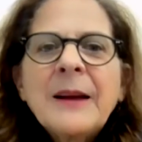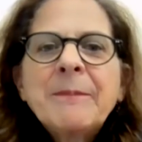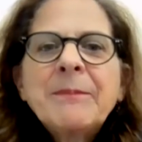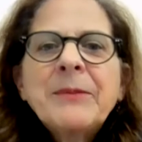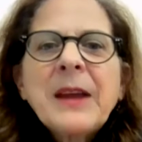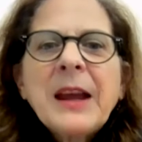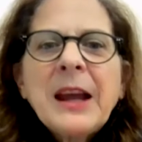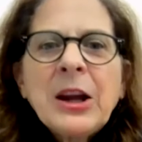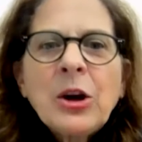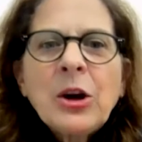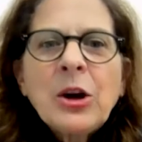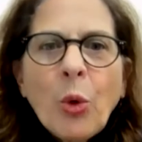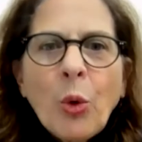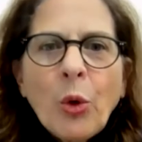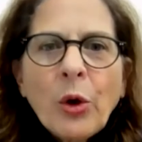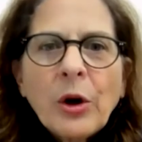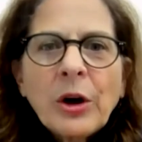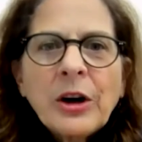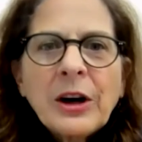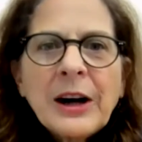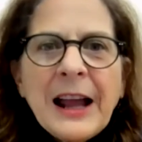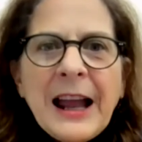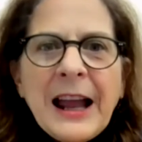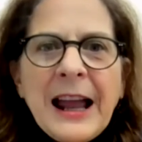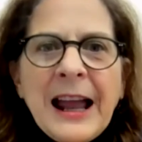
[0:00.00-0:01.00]
in order
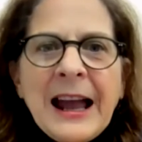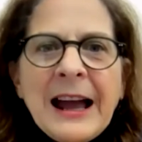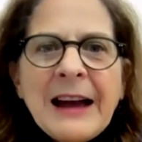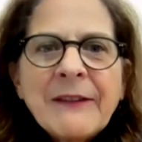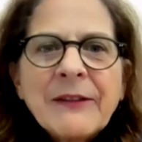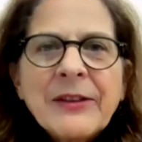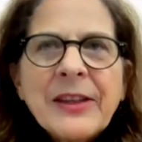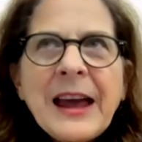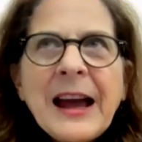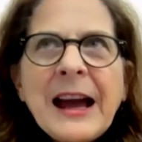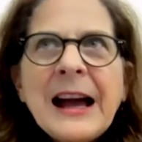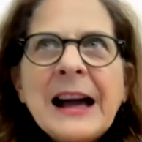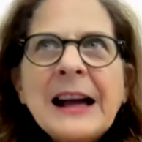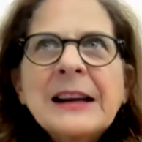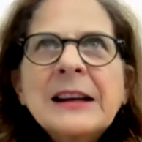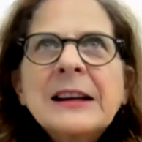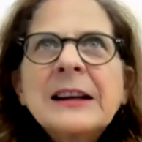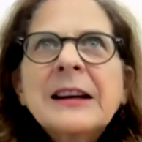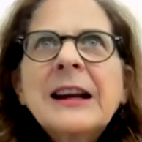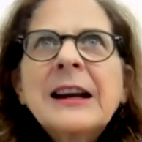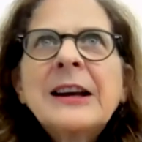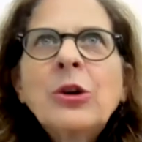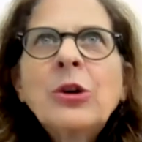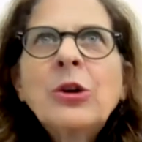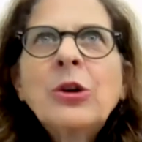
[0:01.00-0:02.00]
to have that,
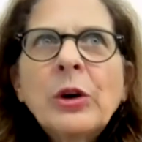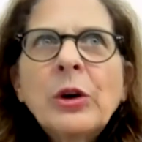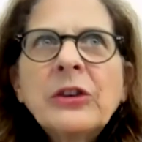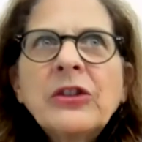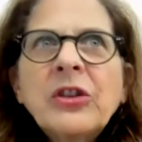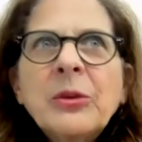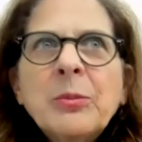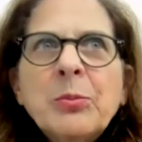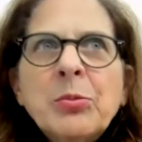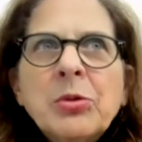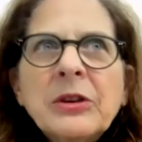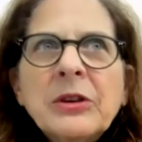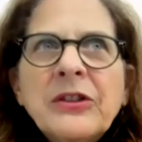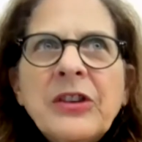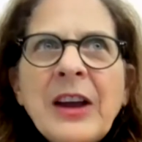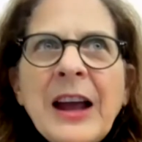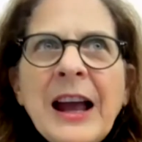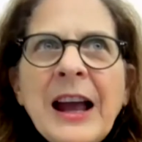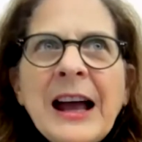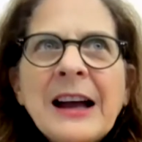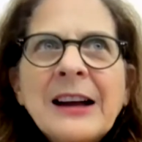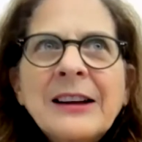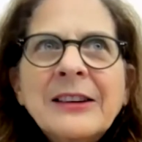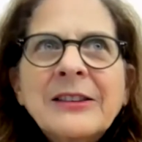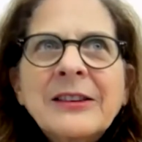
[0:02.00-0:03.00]
in order to
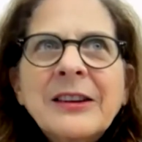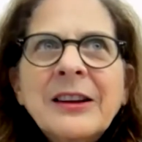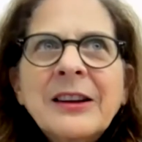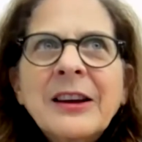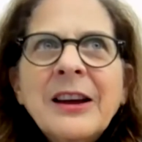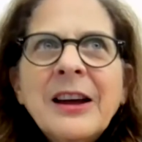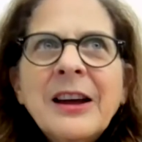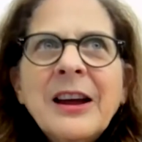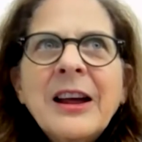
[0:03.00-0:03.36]
protect